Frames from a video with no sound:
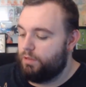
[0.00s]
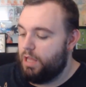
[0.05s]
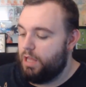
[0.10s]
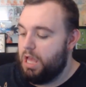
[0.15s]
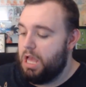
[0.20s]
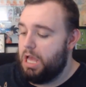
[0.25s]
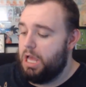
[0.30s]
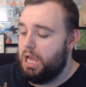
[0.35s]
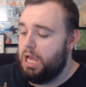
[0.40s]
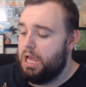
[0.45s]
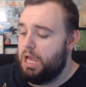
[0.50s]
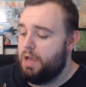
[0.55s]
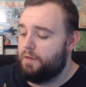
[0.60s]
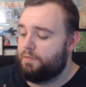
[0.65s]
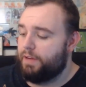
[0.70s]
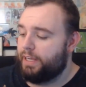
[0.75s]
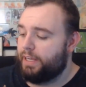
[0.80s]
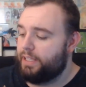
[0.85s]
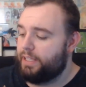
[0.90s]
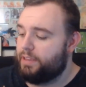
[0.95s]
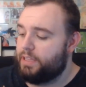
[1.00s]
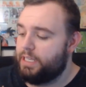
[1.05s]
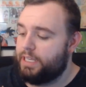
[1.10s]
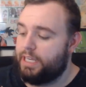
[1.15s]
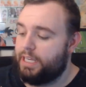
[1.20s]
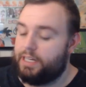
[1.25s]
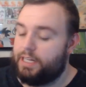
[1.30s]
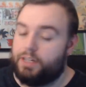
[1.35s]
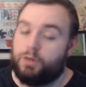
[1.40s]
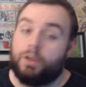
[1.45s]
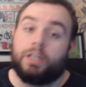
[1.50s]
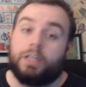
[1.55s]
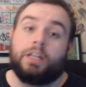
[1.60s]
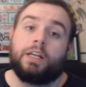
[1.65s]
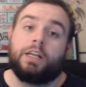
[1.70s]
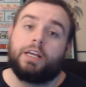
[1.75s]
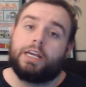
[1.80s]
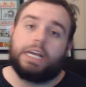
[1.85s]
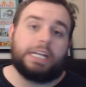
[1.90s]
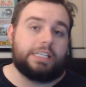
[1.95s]
Uh, if I could think how to do it,
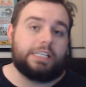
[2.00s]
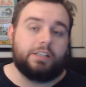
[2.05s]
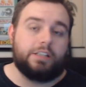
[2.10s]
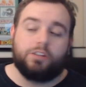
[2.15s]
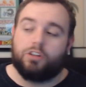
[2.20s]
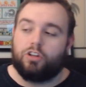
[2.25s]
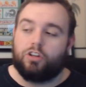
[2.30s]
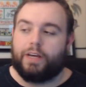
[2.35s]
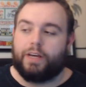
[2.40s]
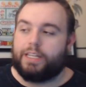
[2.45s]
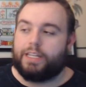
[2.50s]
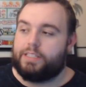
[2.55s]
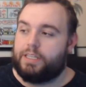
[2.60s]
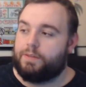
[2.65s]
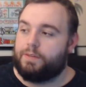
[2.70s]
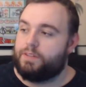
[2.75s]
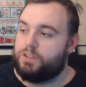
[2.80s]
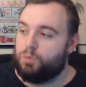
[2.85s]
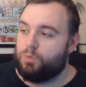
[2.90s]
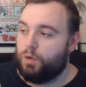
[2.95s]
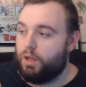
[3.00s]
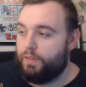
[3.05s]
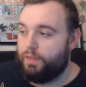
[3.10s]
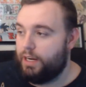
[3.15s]
it's easy to do that team as well.